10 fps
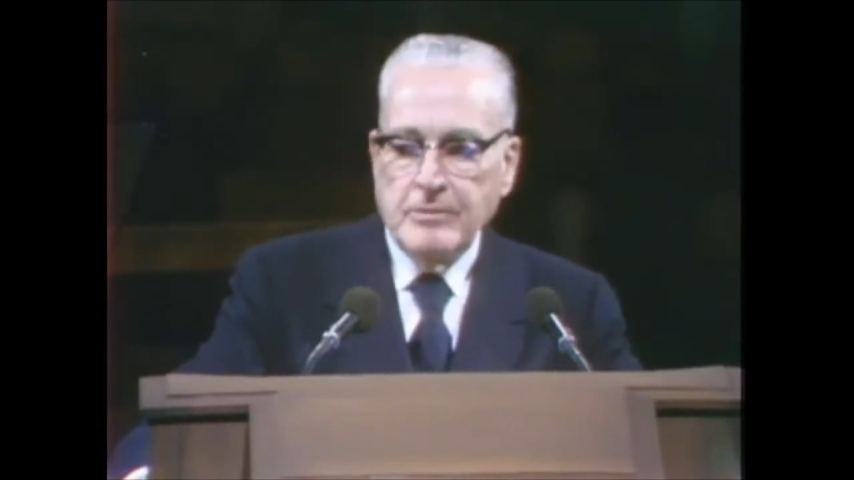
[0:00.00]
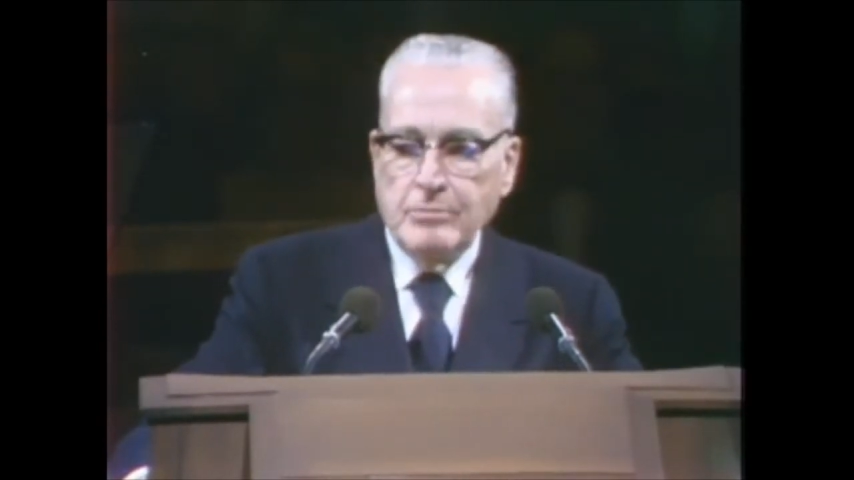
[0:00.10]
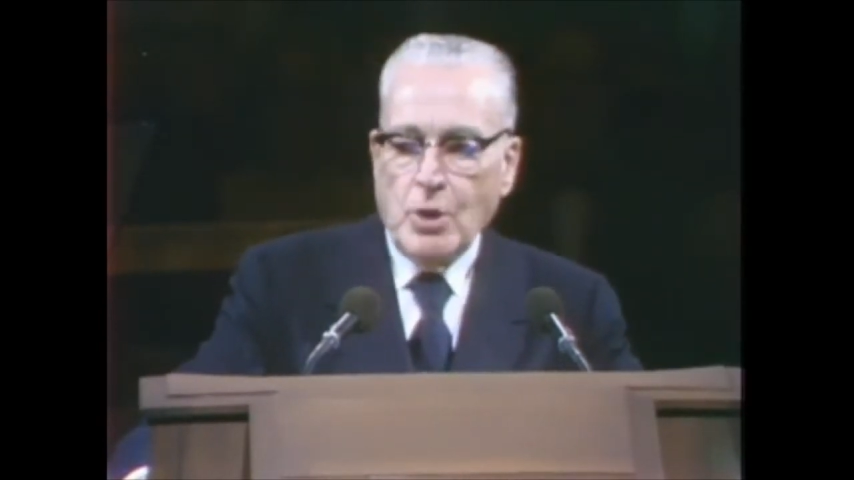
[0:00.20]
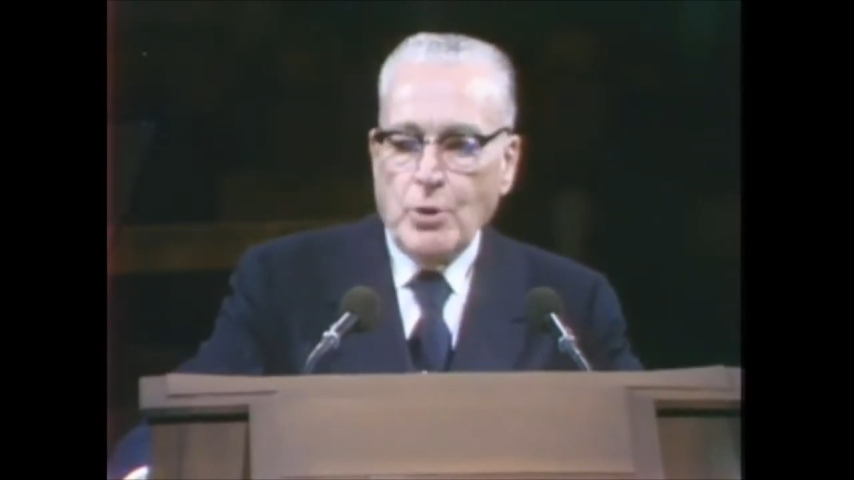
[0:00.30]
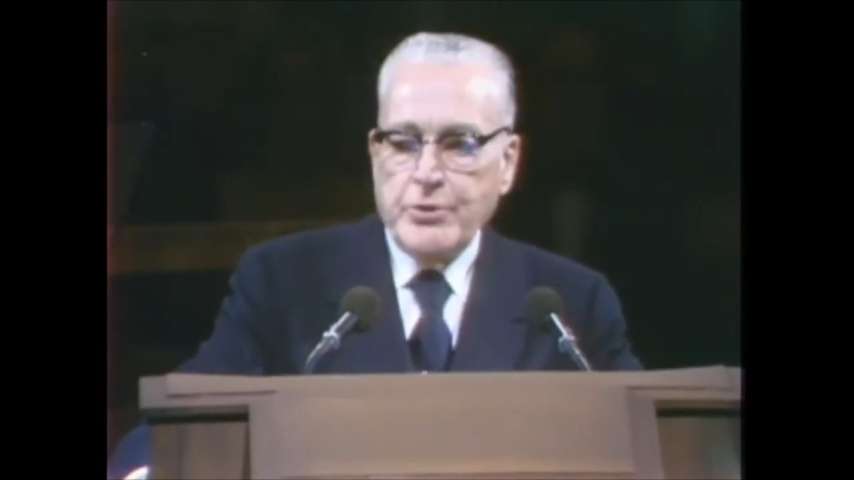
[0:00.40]

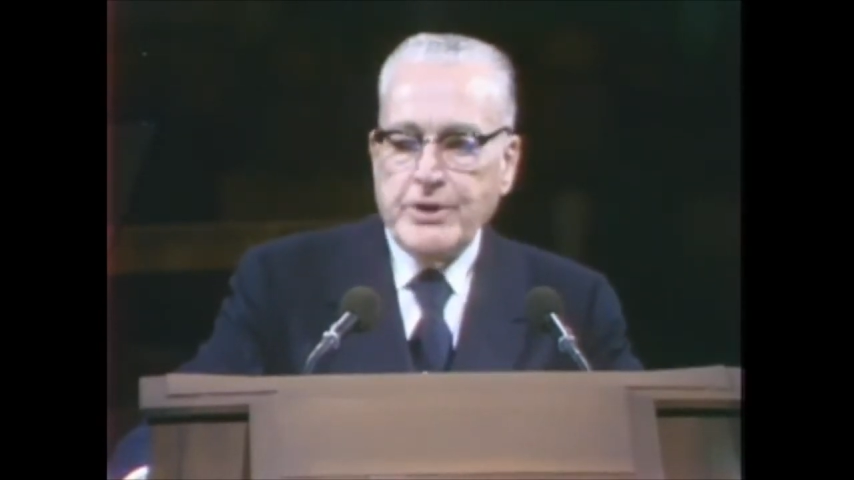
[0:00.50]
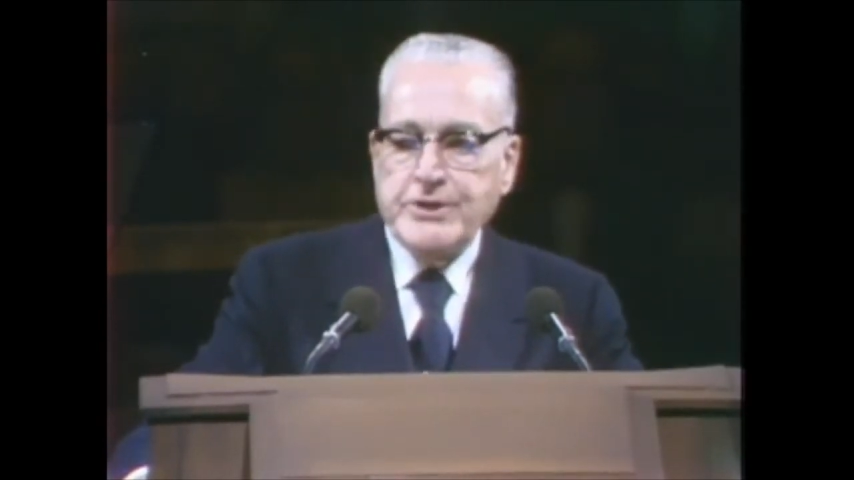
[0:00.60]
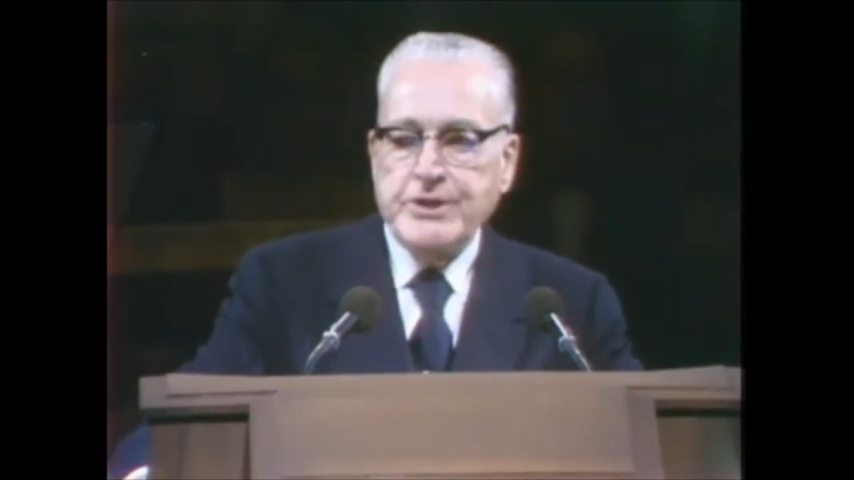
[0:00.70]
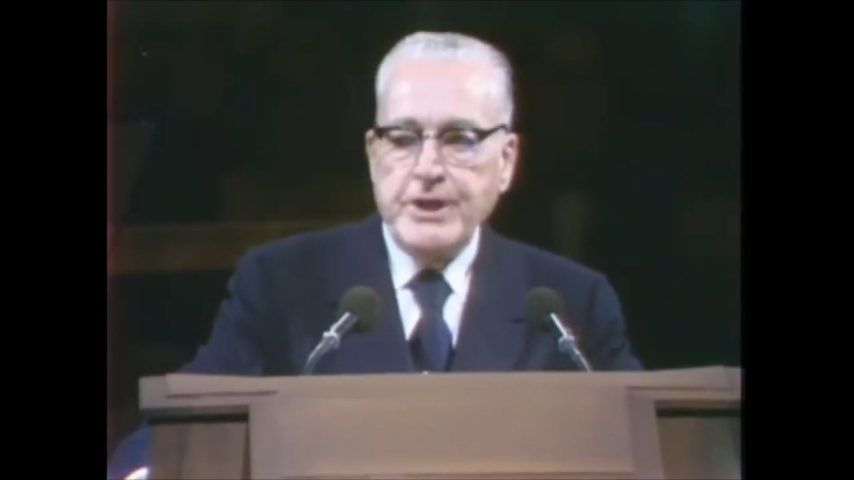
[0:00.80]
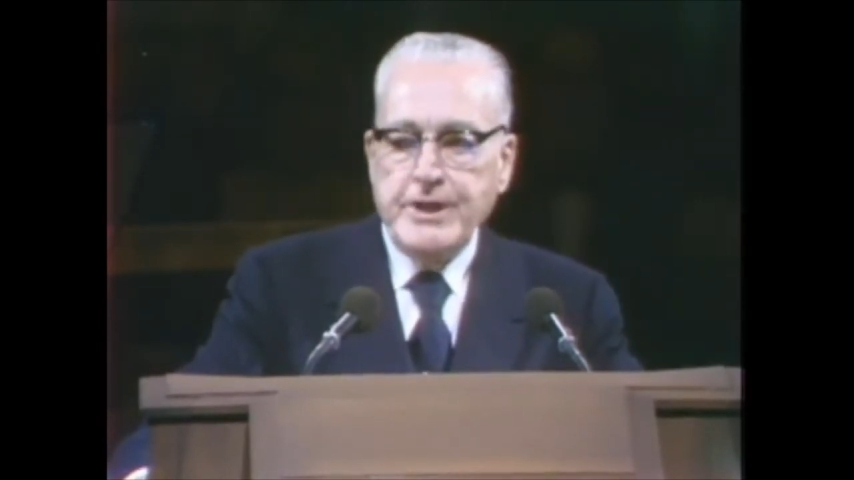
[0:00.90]
both the
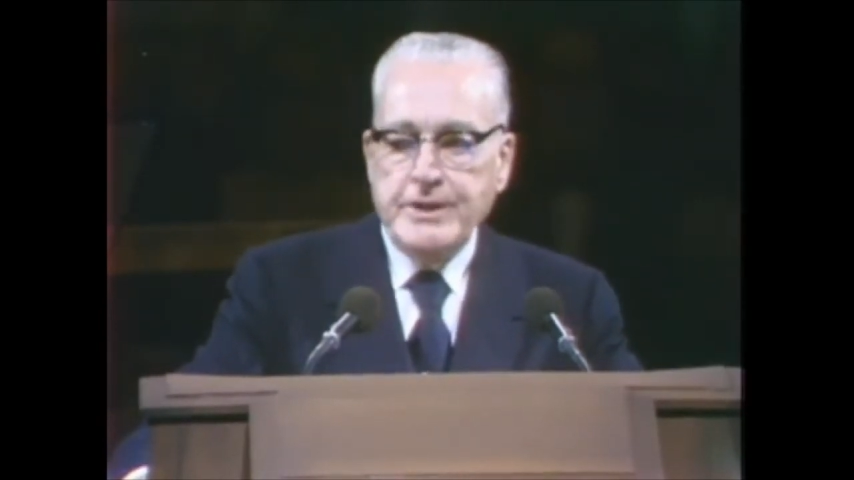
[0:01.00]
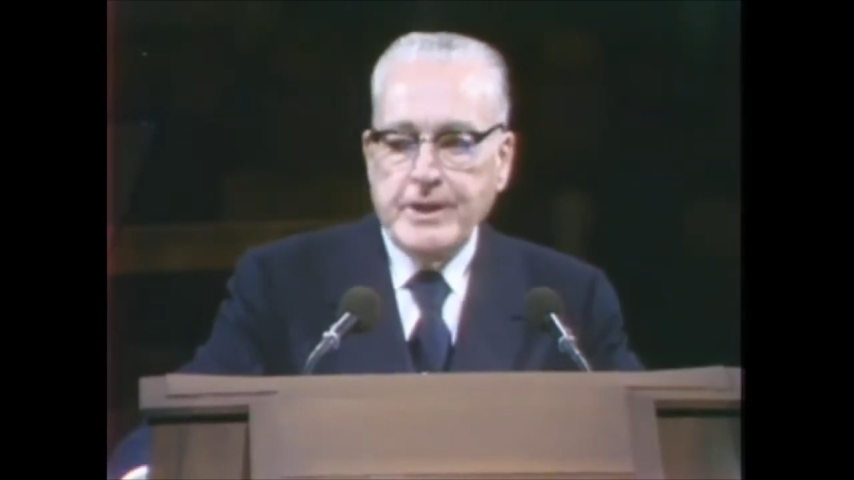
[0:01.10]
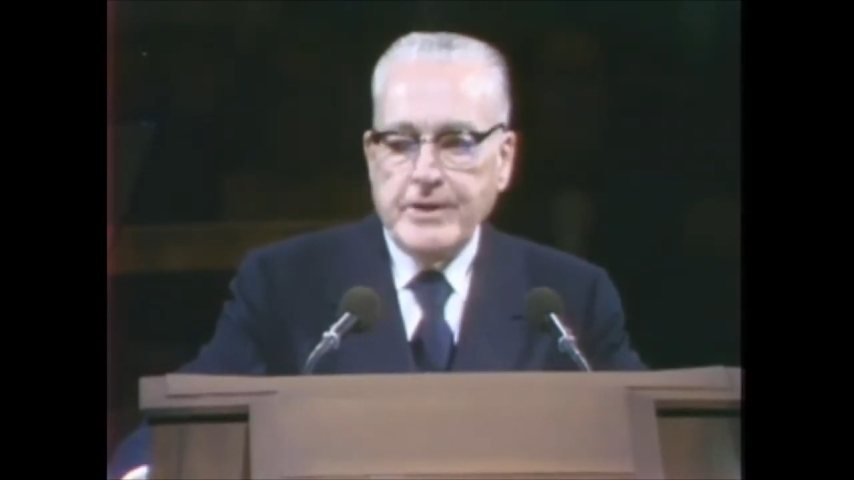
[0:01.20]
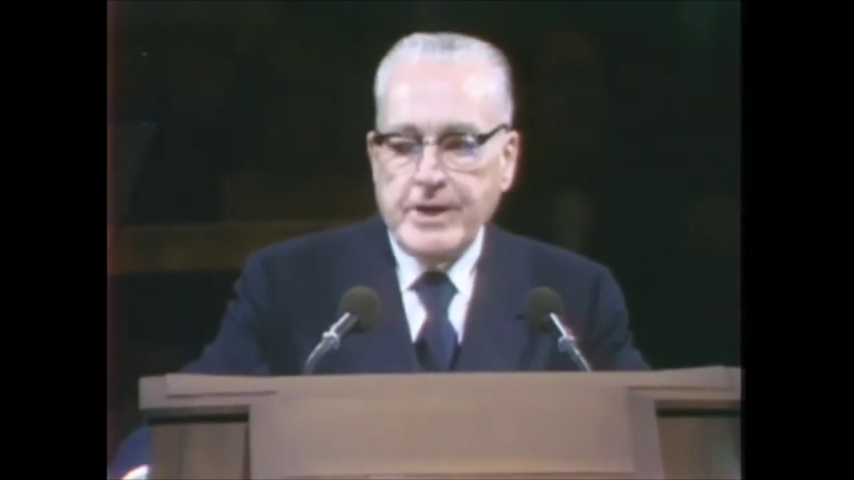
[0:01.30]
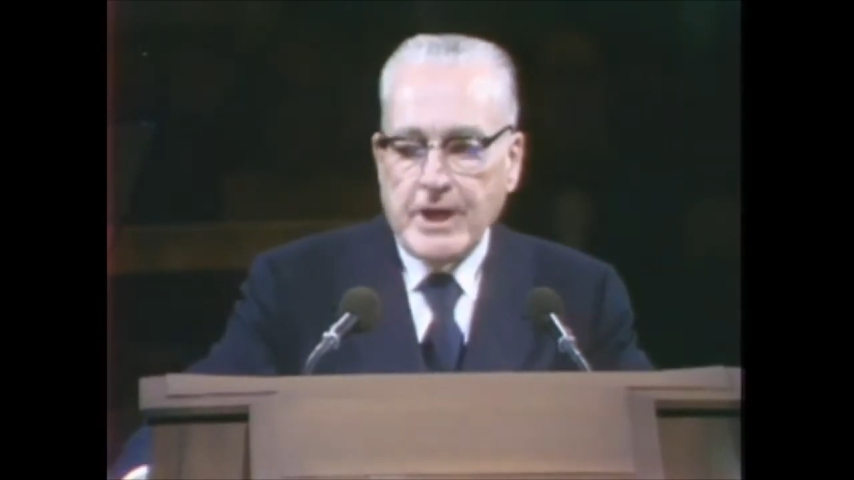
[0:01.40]
seen
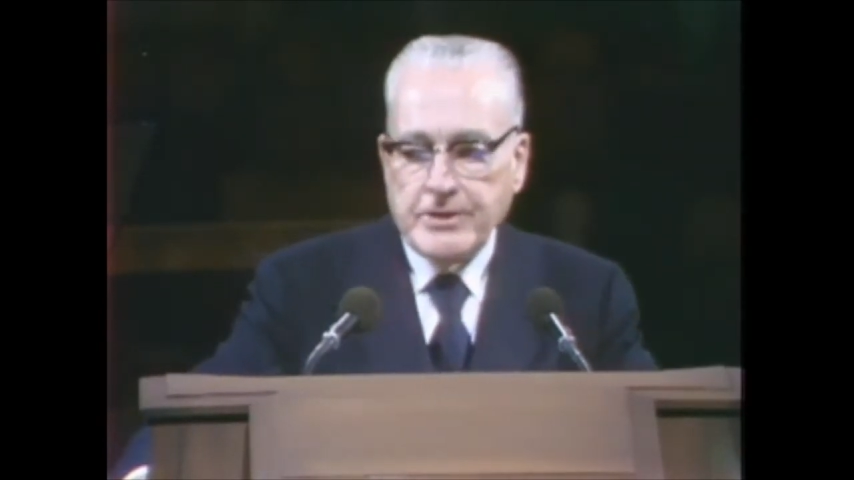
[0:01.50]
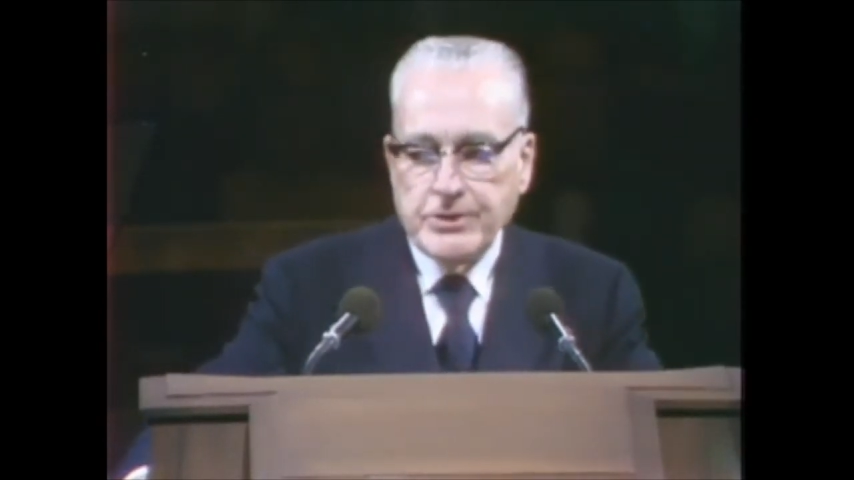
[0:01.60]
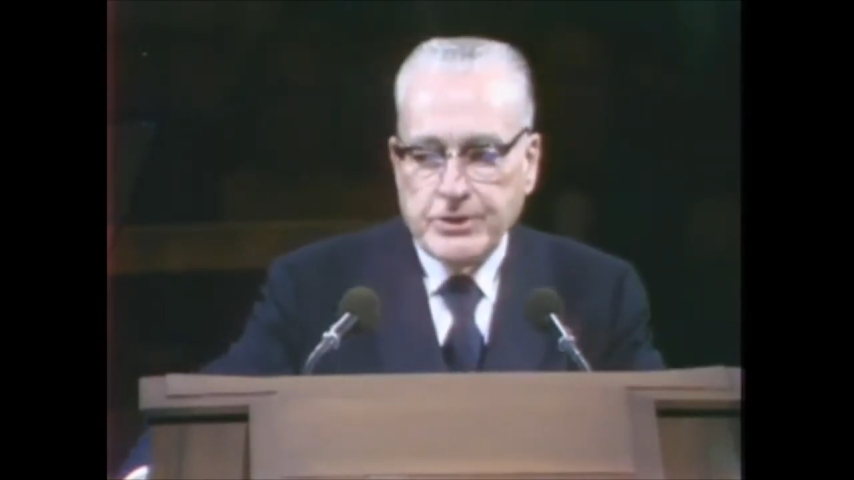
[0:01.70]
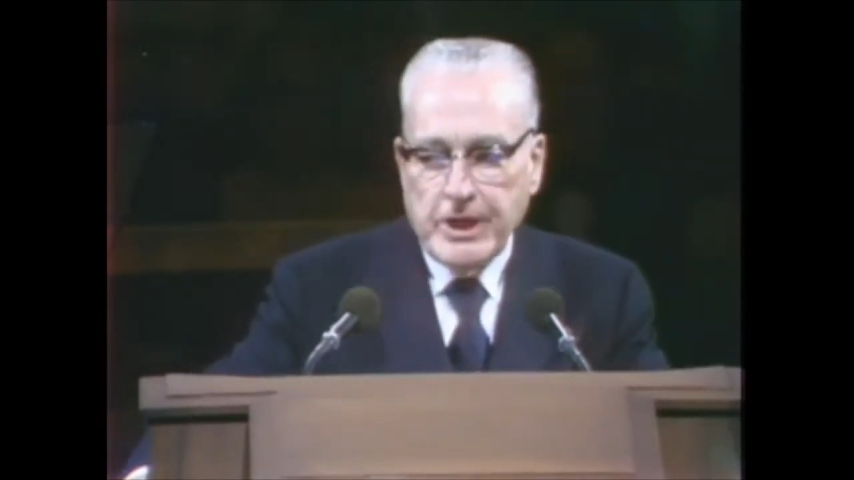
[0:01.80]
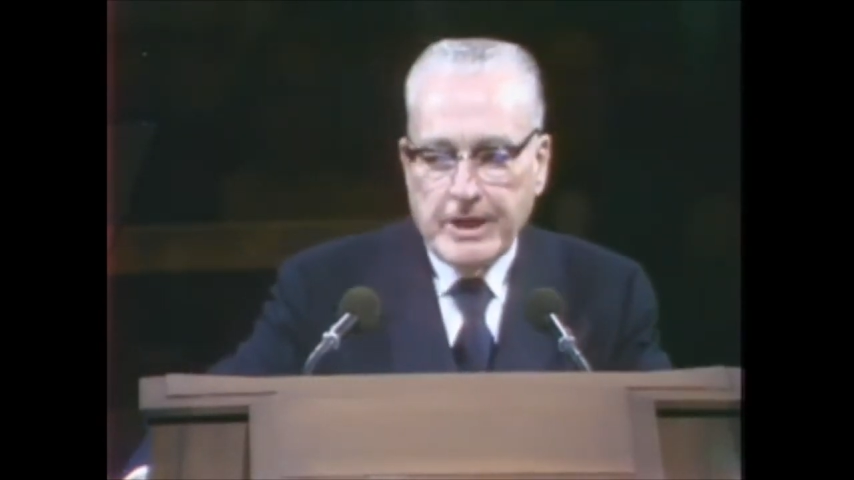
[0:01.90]
and the
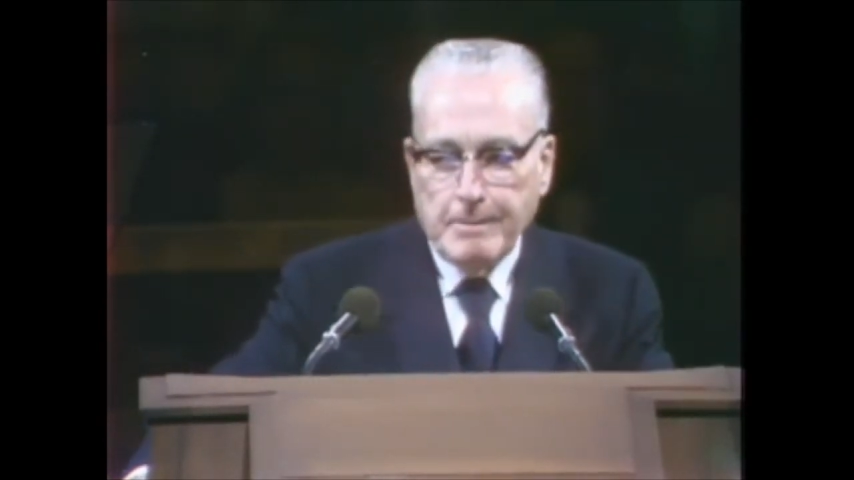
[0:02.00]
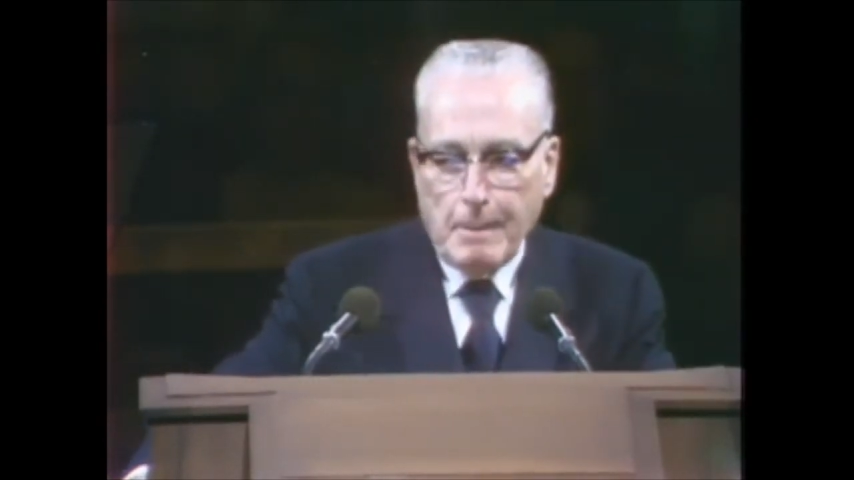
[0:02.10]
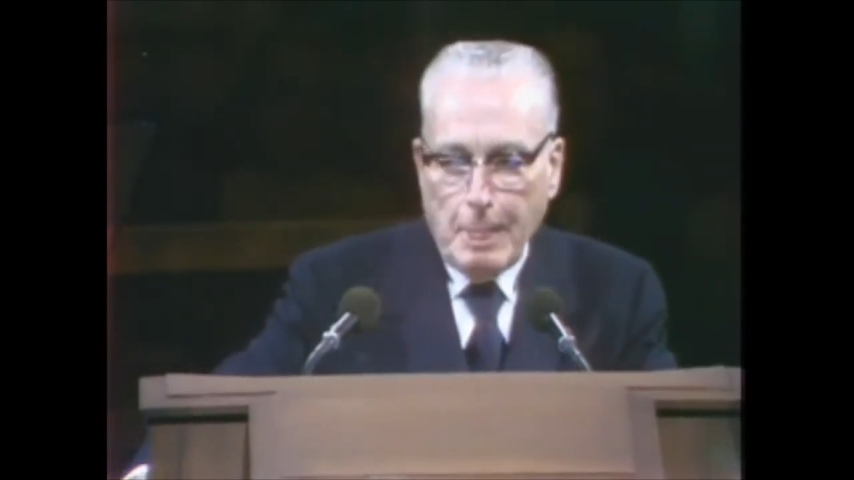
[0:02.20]
unseen.